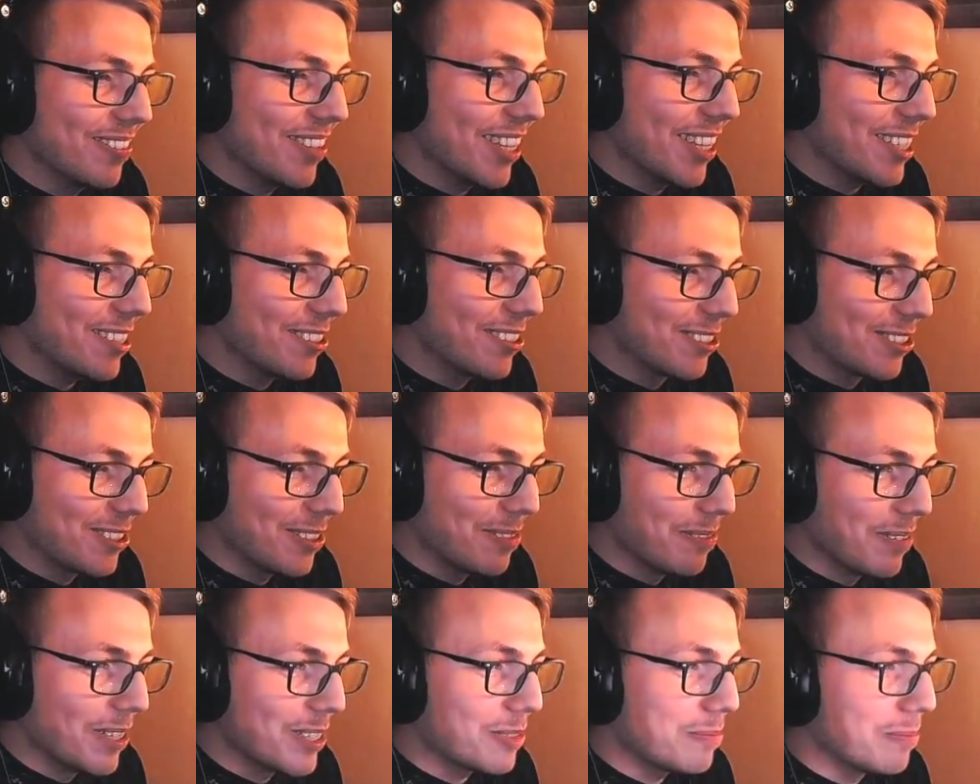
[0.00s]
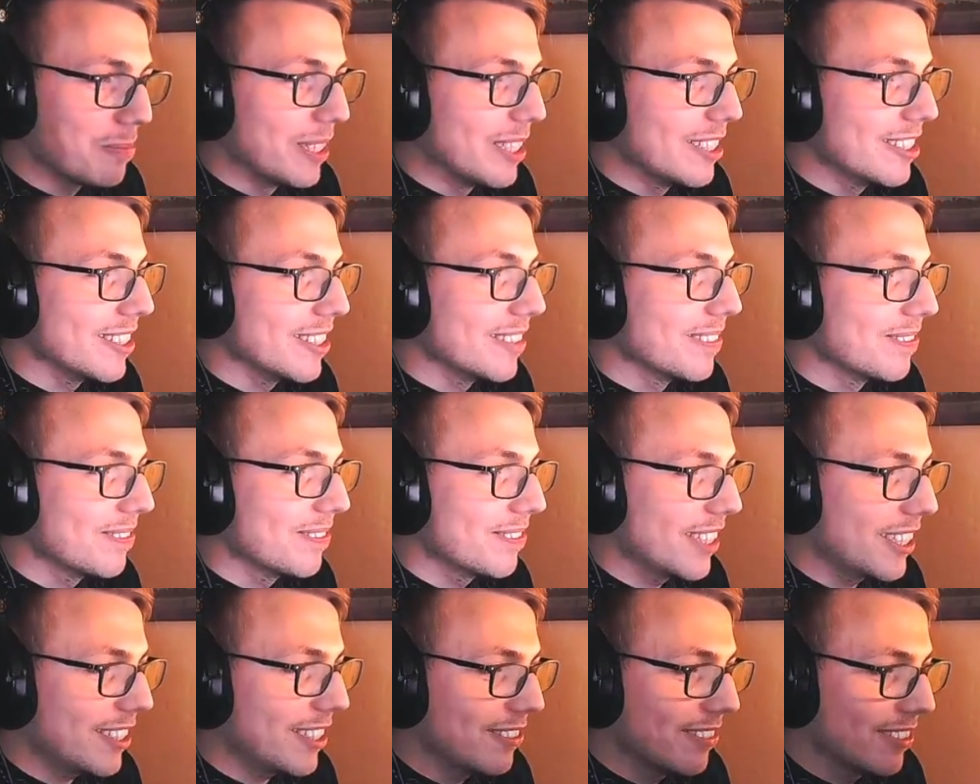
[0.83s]
thank you so much, Benji.
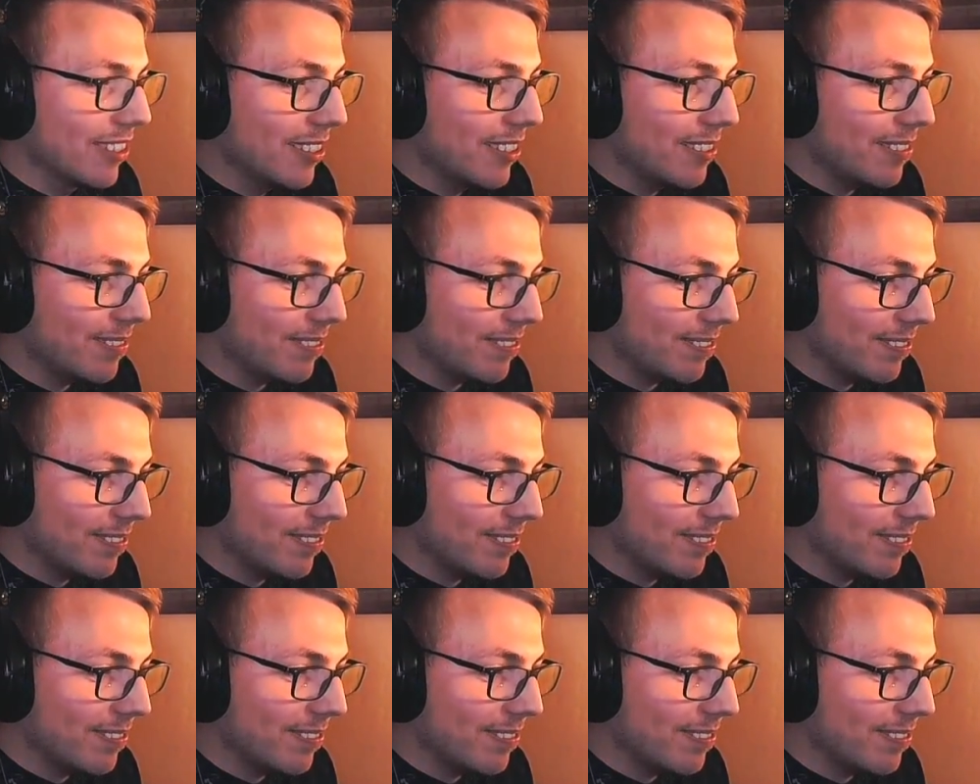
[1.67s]
Thank you a lot.